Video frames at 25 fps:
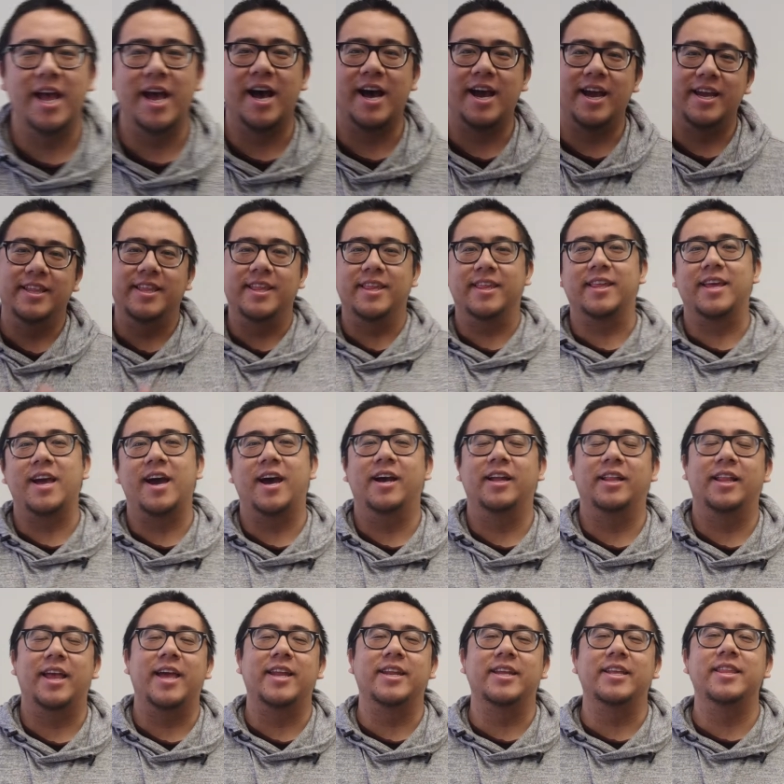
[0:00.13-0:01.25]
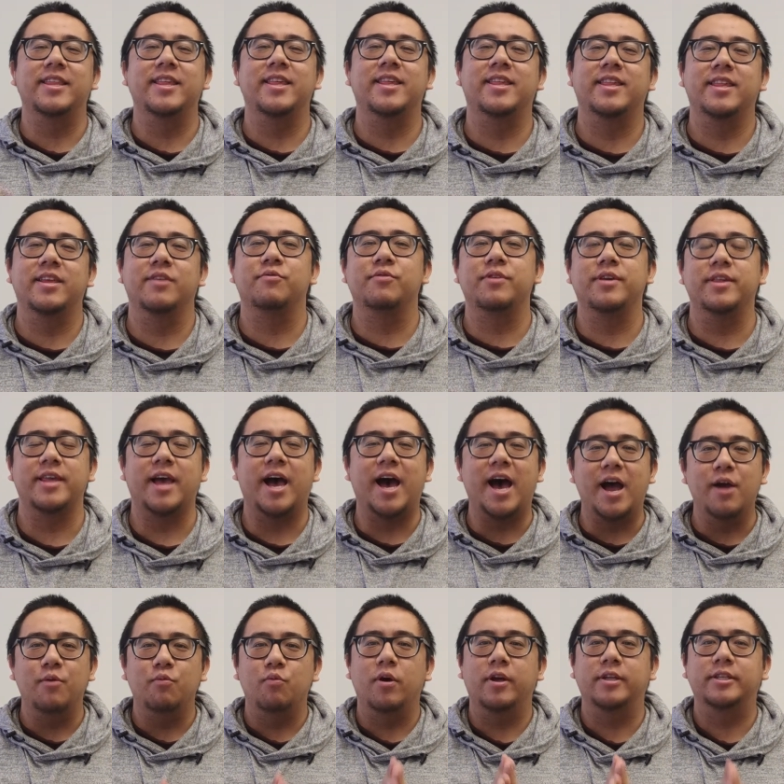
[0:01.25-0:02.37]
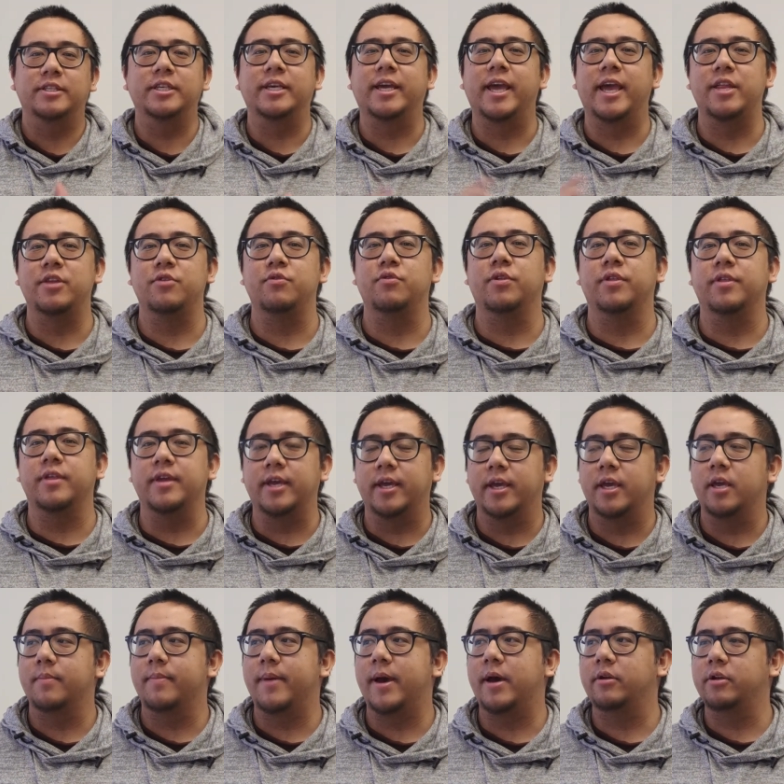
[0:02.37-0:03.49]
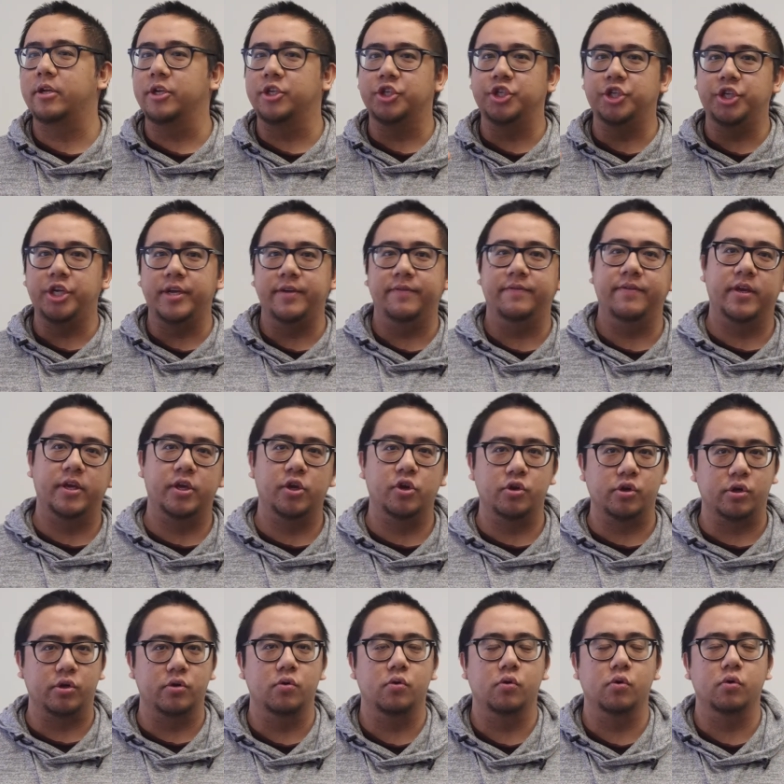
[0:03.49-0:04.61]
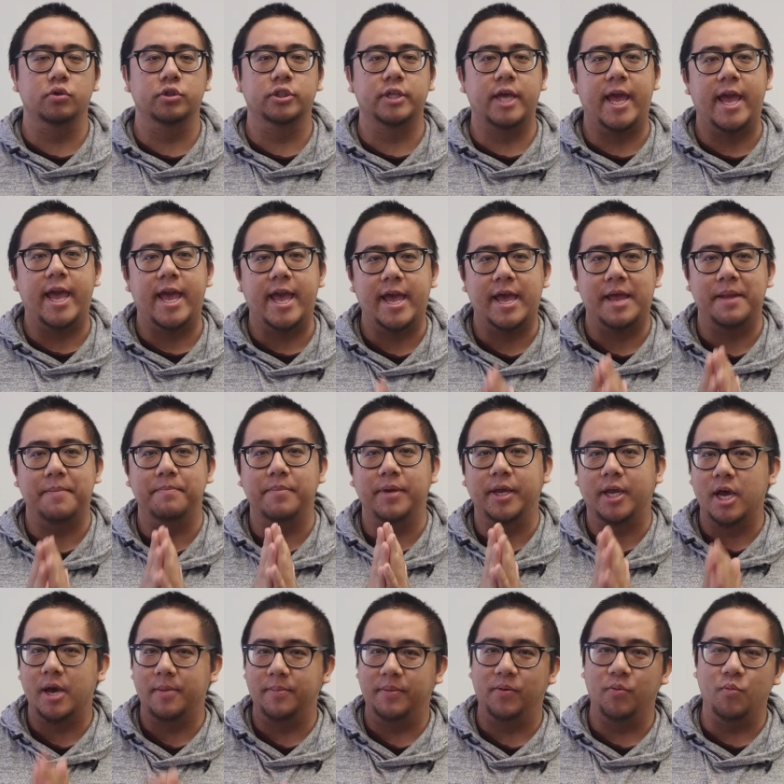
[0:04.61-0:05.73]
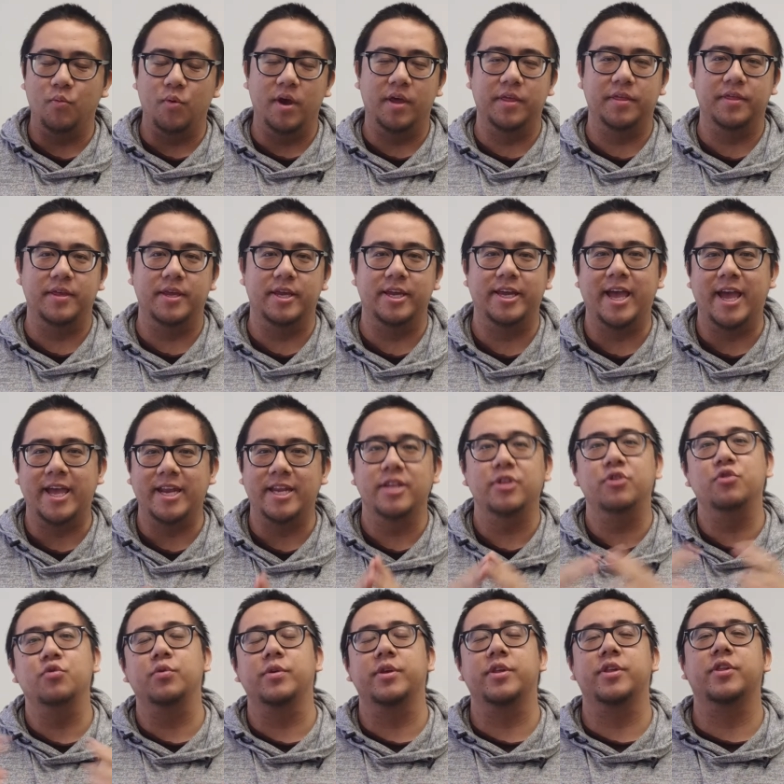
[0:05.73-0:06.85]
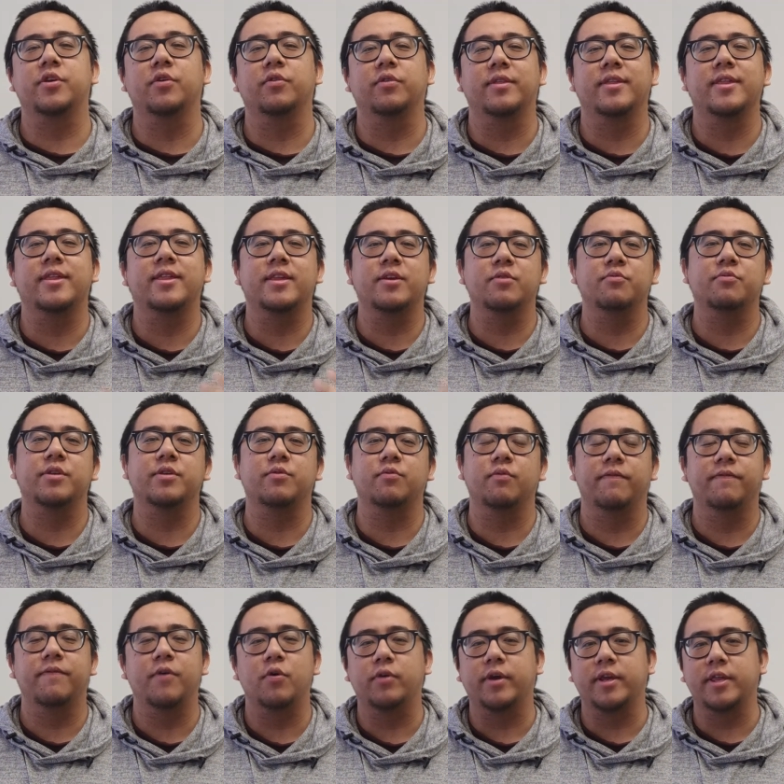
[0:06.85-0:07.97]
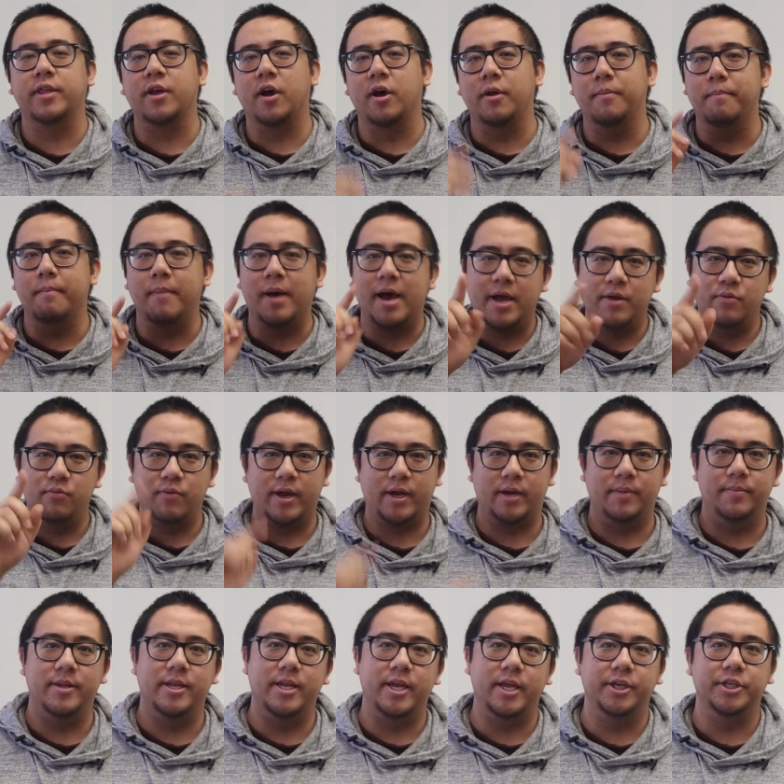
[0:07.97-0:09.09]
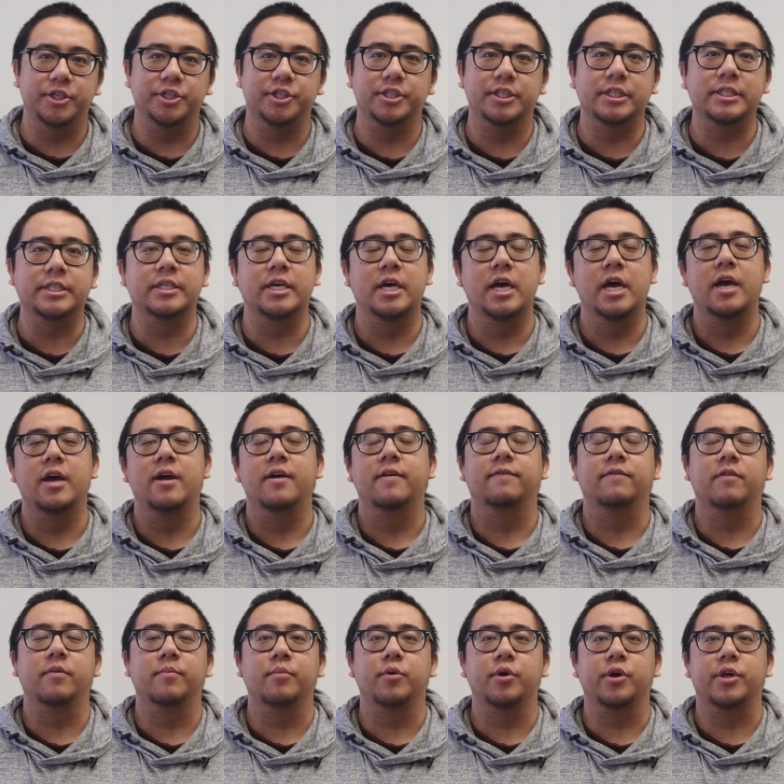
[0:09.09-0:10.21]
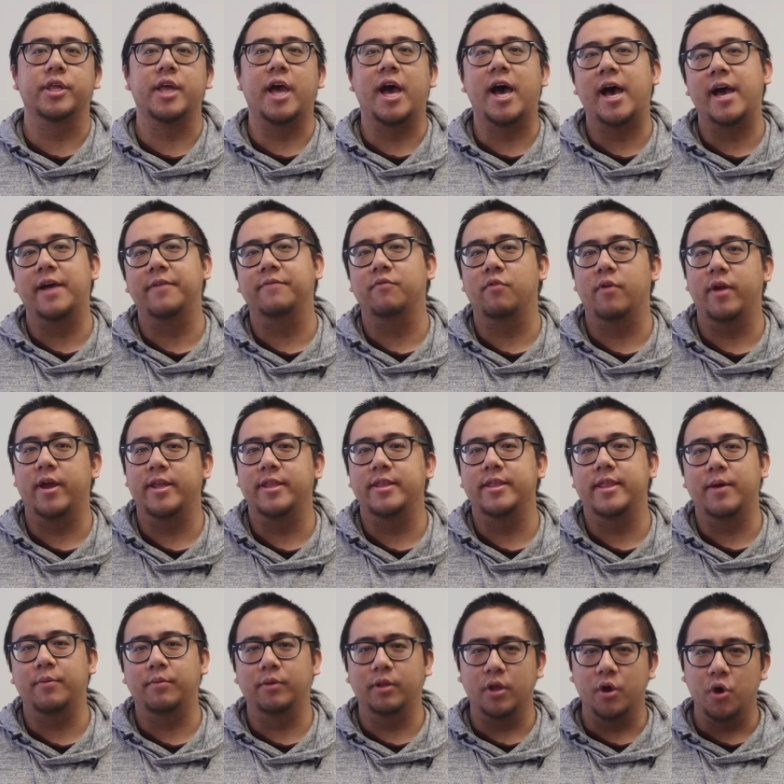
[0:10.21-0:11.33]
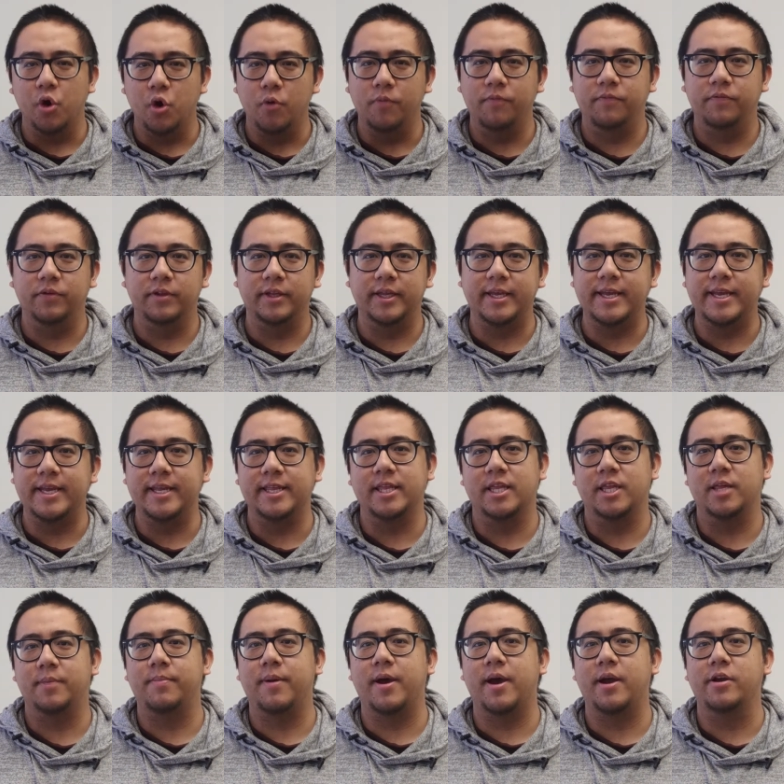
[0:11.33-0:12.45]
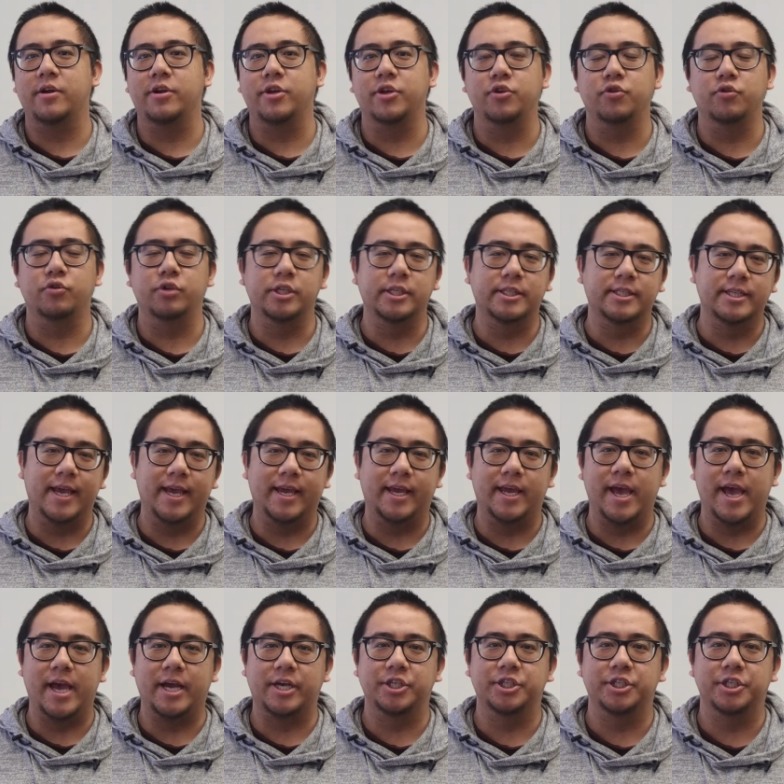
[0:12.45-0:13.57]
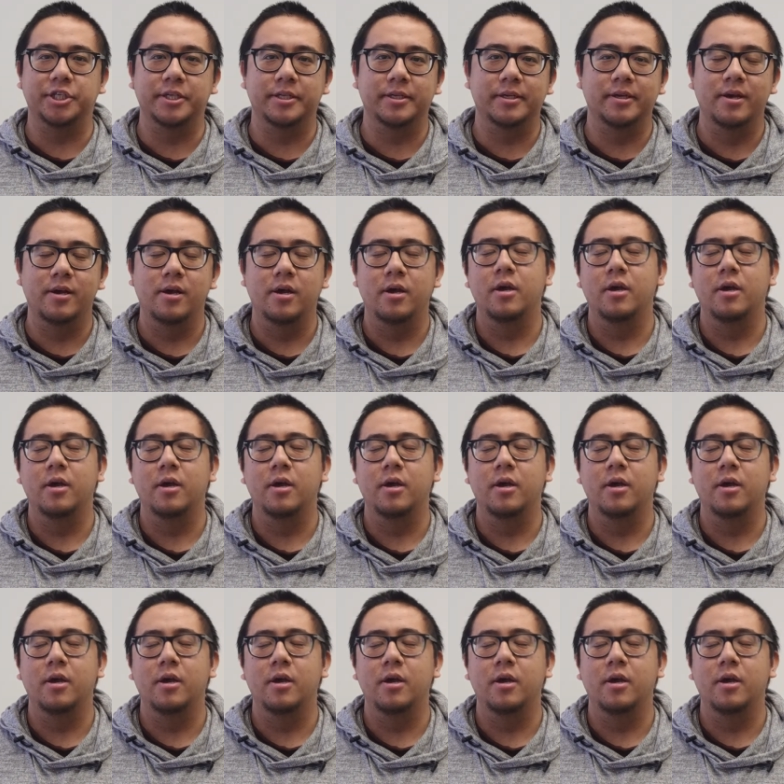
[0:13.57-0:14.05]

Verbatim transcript: Hi, this is Kyle, and in this series, I want to get you thinking about achieving your goals and becoming wealthy. And in doing so, this series will focus on my recommendations for books I've read that will hopefully inspire you to take action.